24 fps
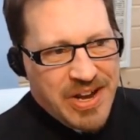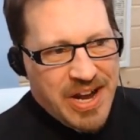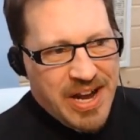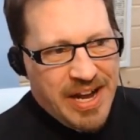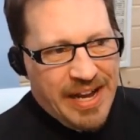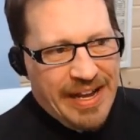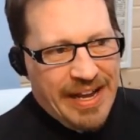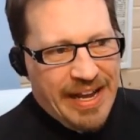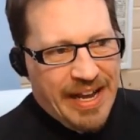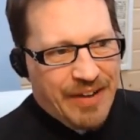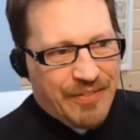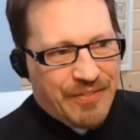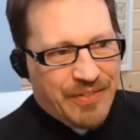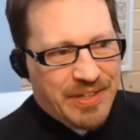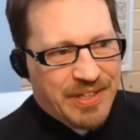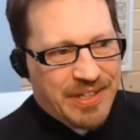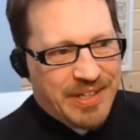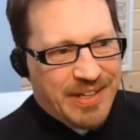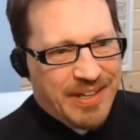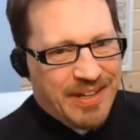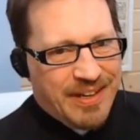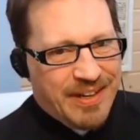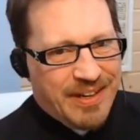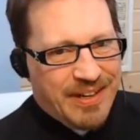
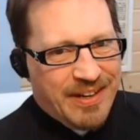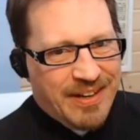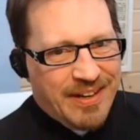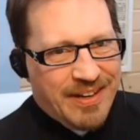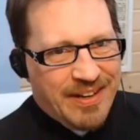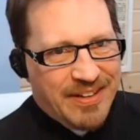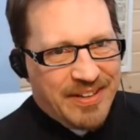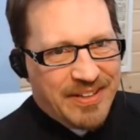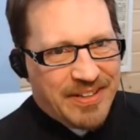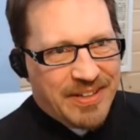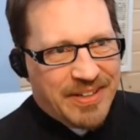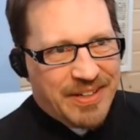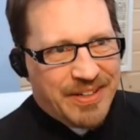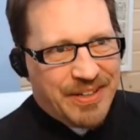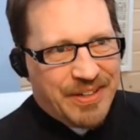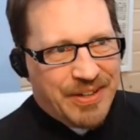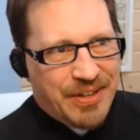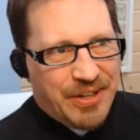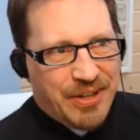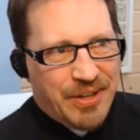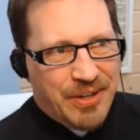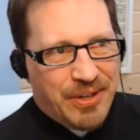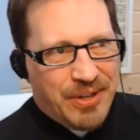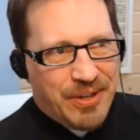haven't done
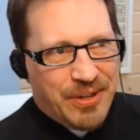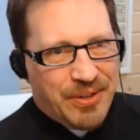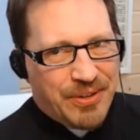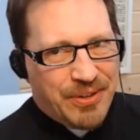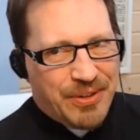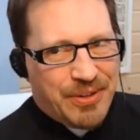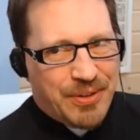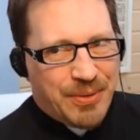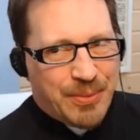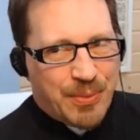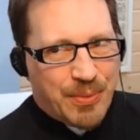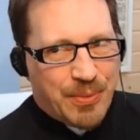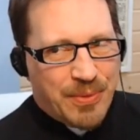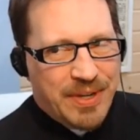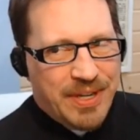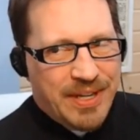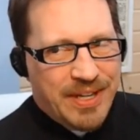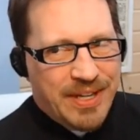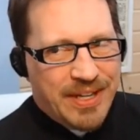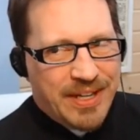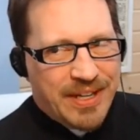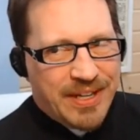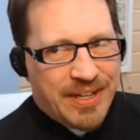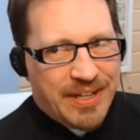all the
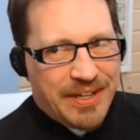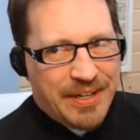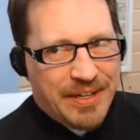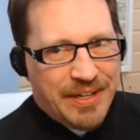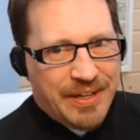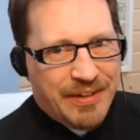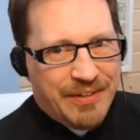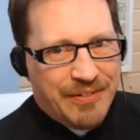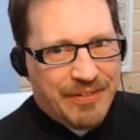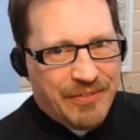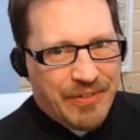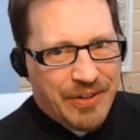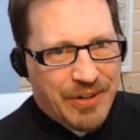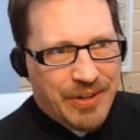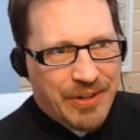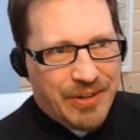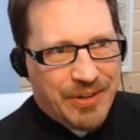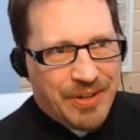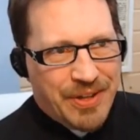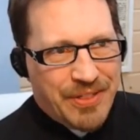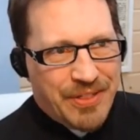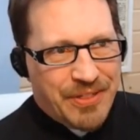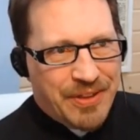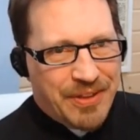reading of all
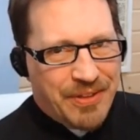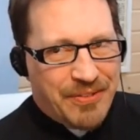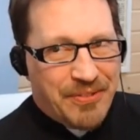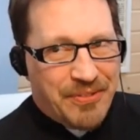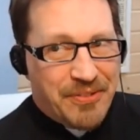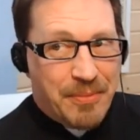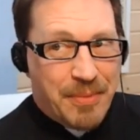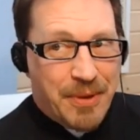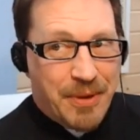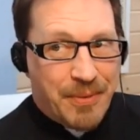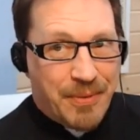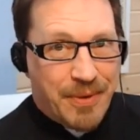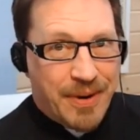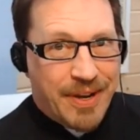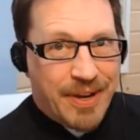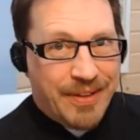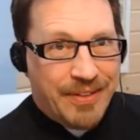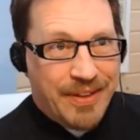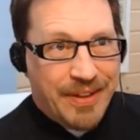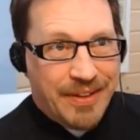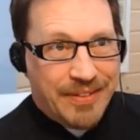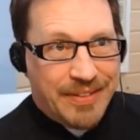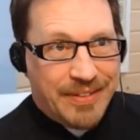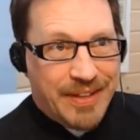the things to be
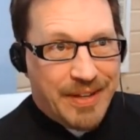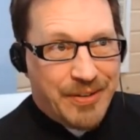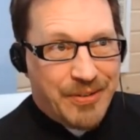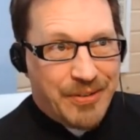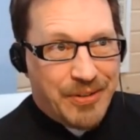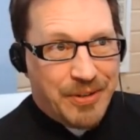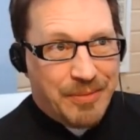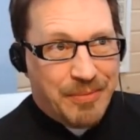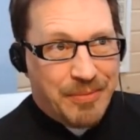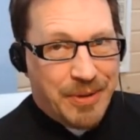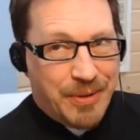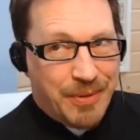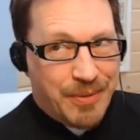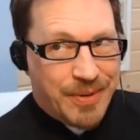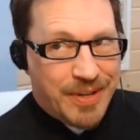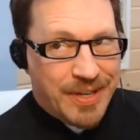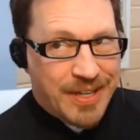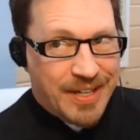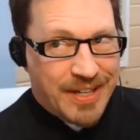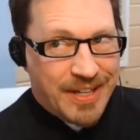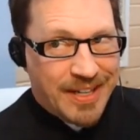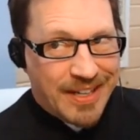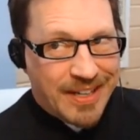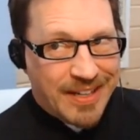read that they should be
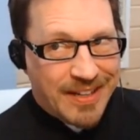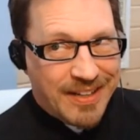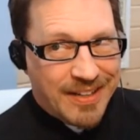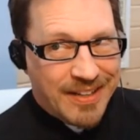reading.